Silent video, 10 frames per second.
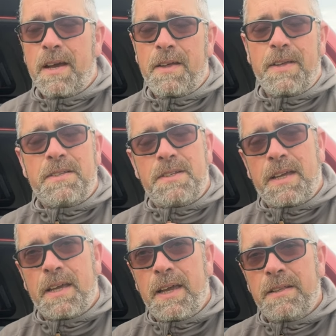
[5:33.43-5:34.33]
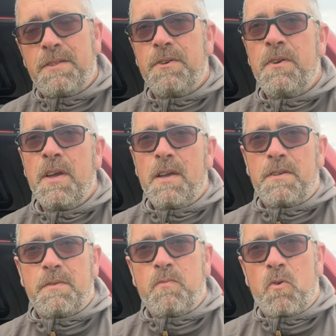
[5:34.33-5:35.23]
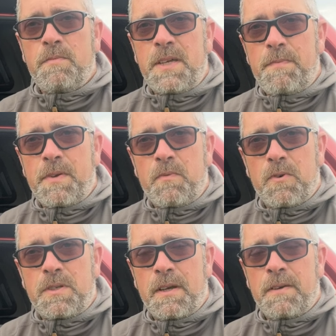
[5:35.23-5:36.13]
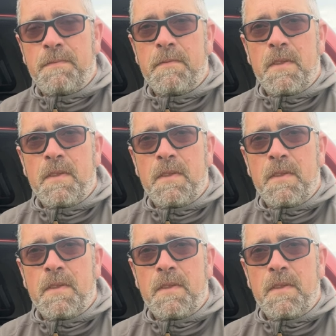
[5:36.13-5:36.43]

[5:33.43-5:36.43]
and then stick it into some warm, tepid water